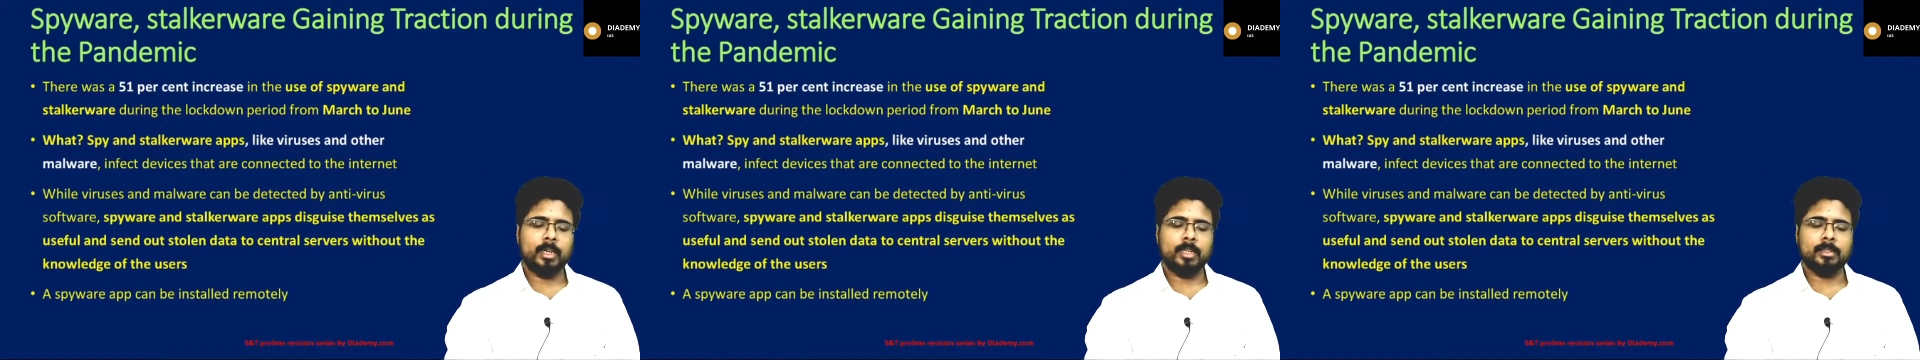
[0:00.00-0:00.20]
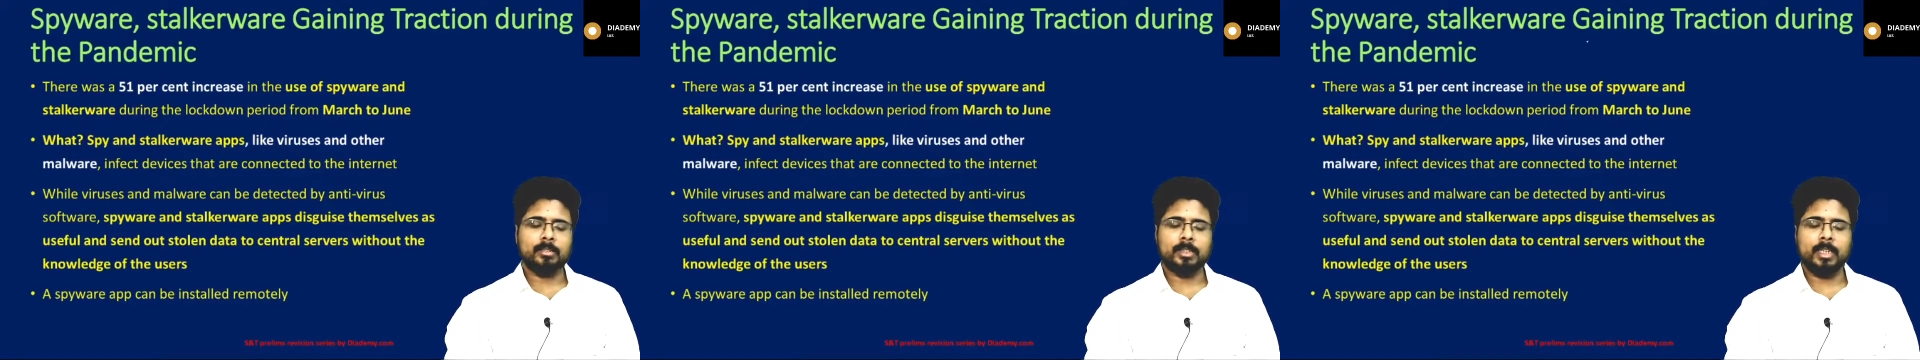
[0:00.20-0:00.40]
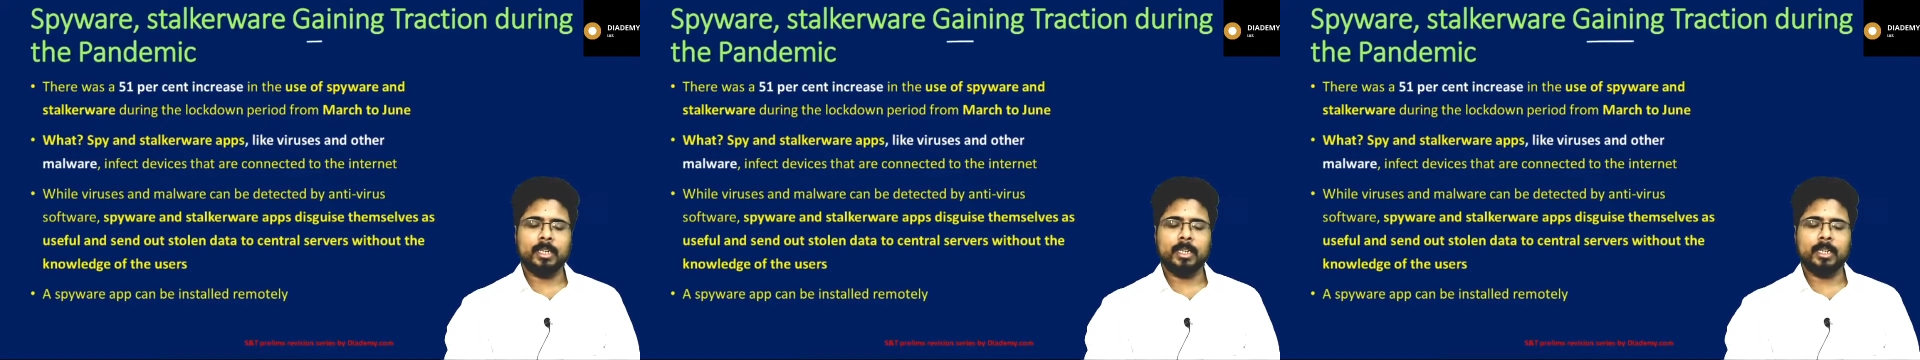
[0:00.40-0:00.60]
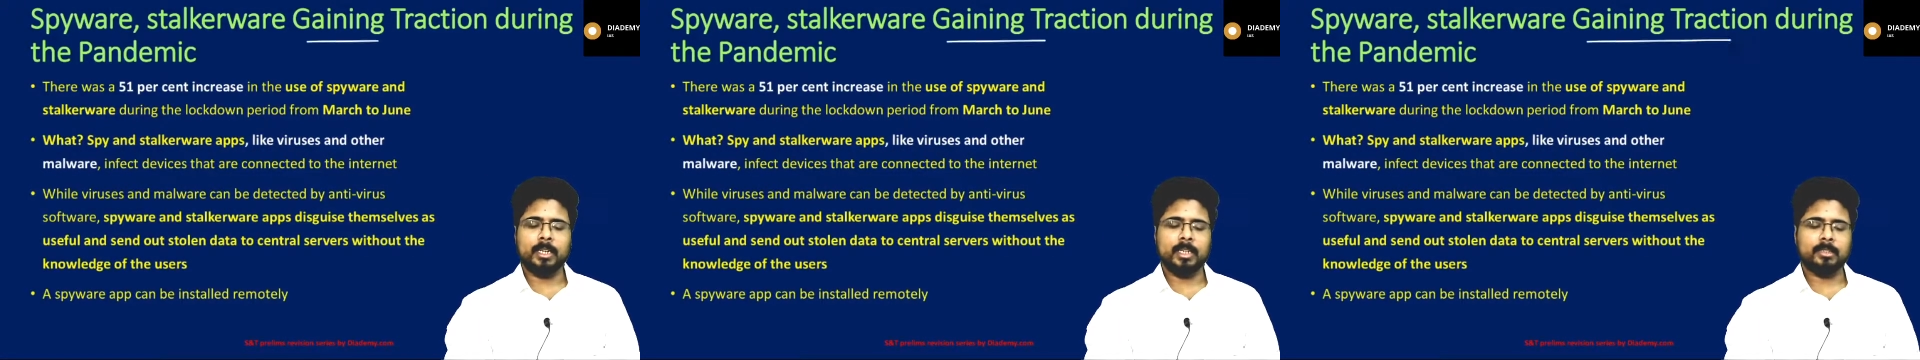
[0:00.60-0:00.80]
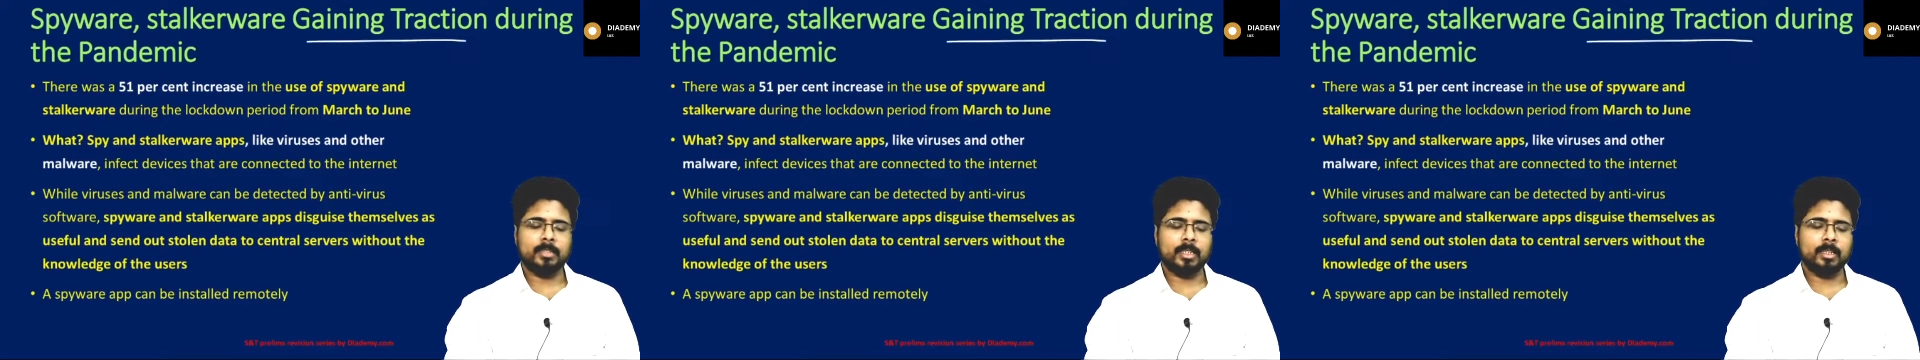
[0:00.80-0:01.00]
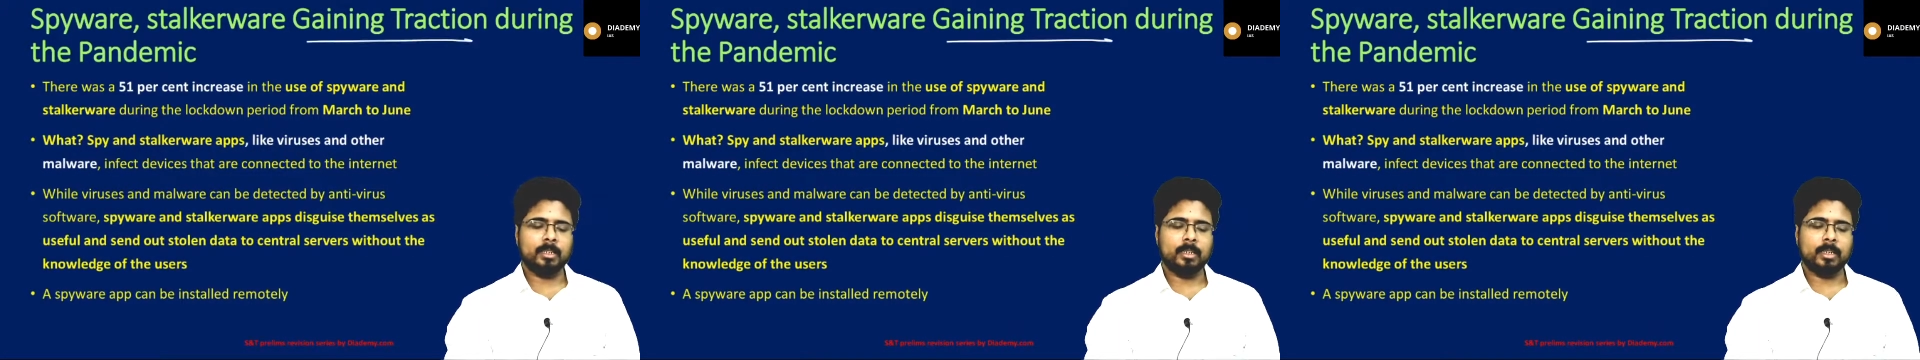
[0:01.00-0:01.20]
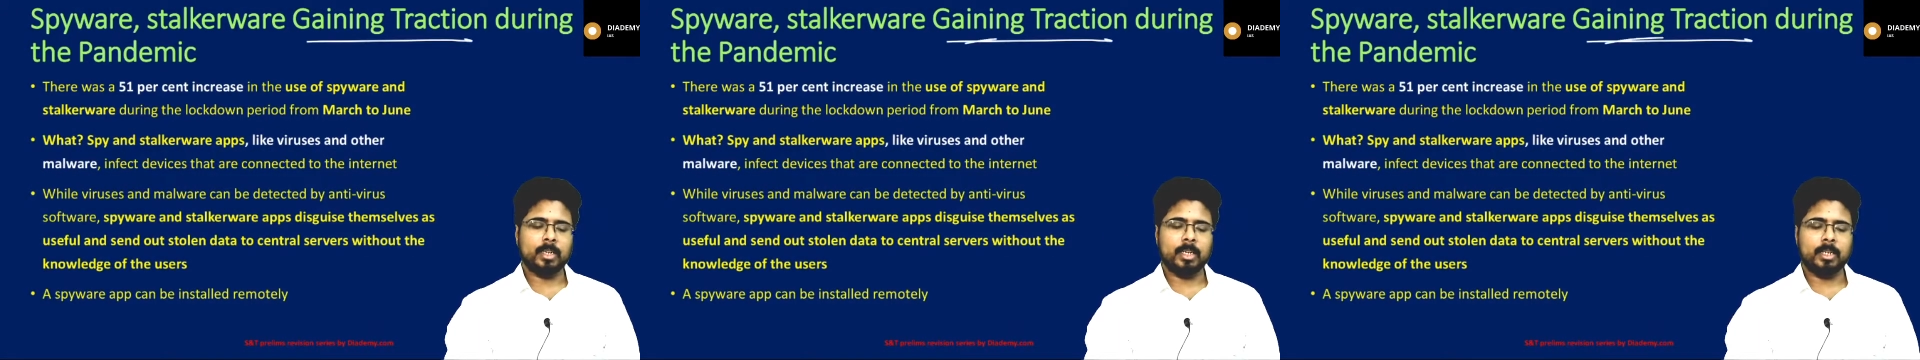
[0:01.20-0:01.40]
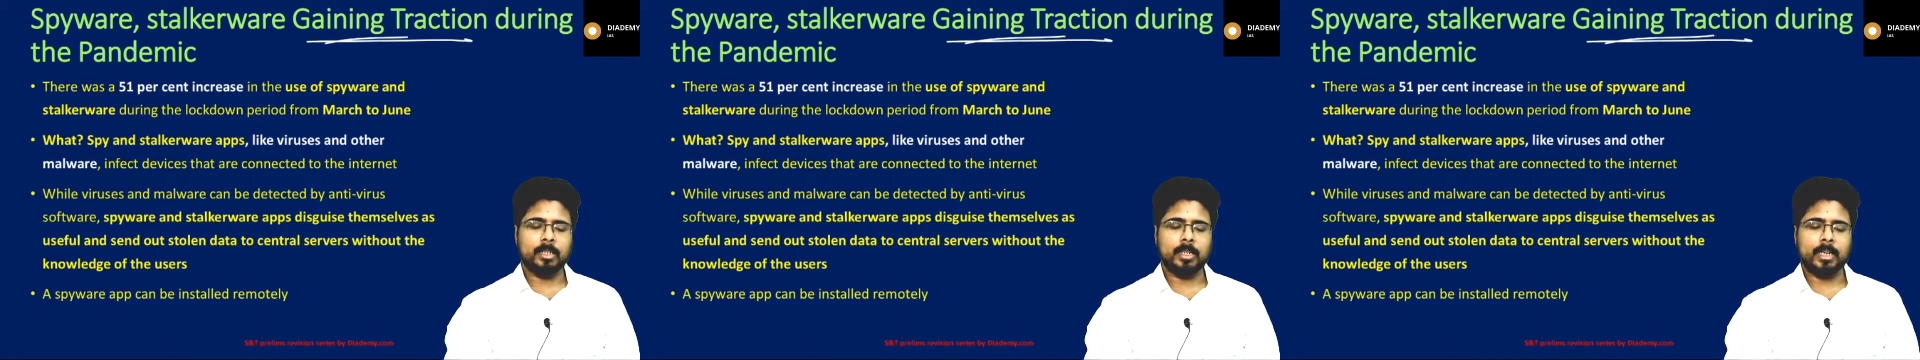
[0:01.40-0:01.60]
It is gaining
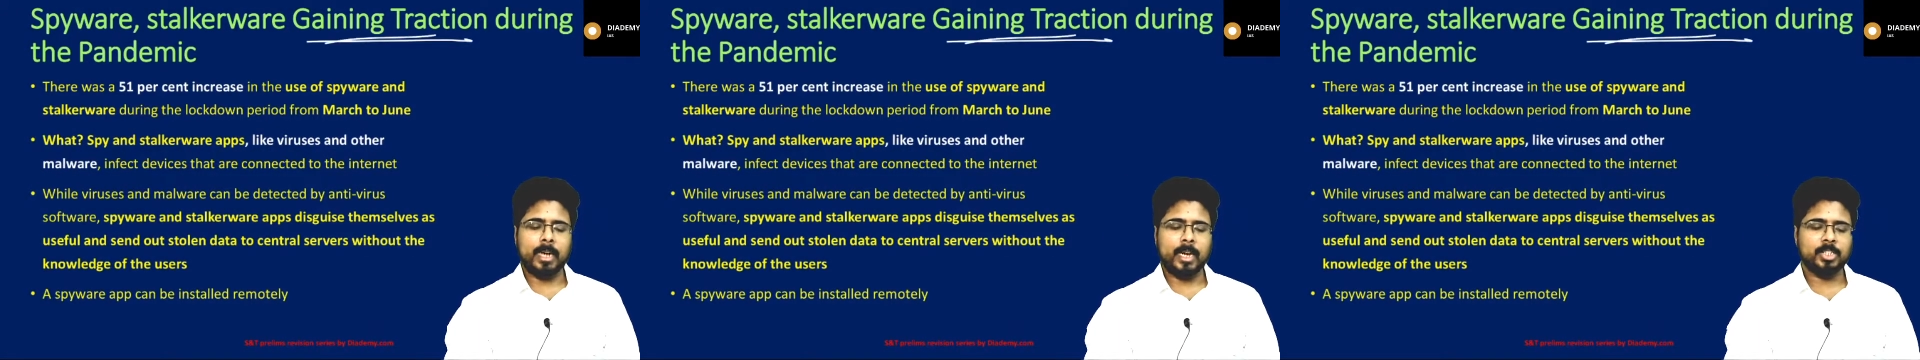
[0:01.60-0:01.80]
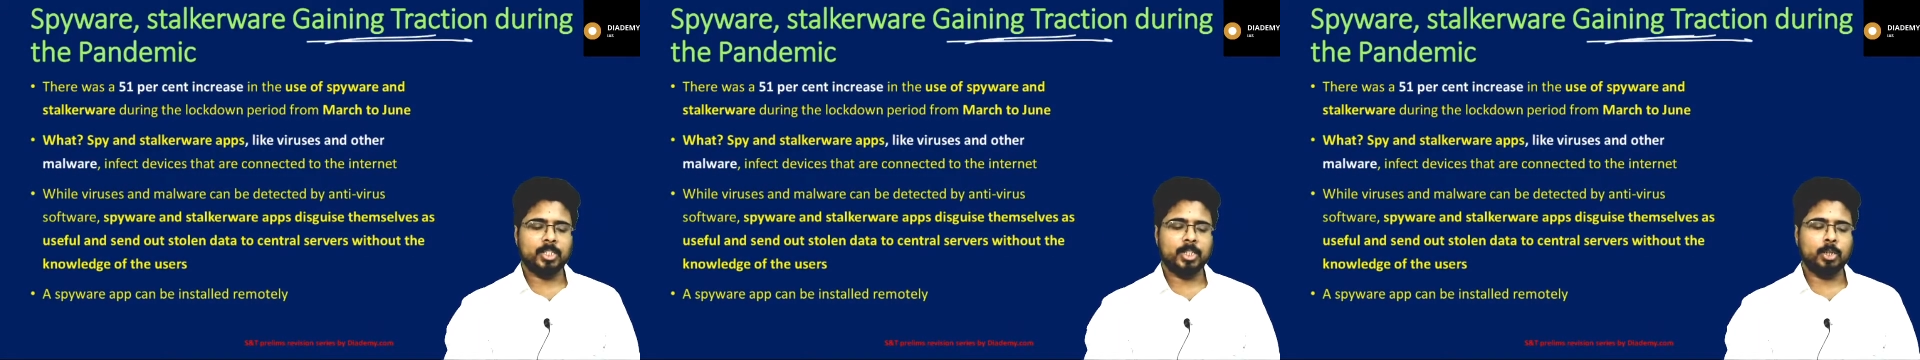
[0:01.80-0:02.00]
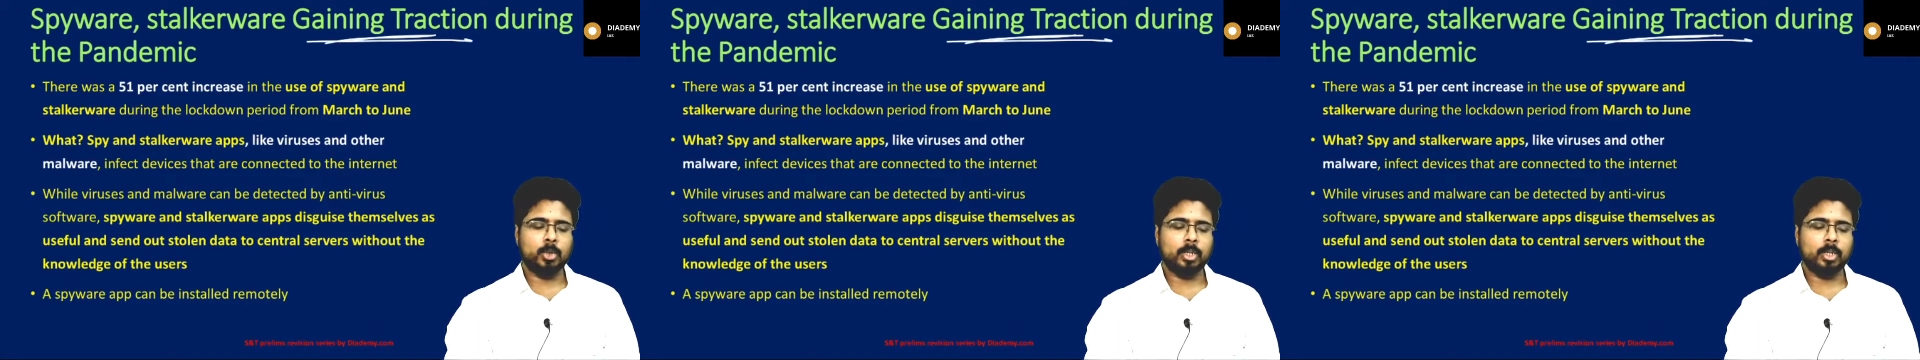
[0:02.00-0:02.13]
traction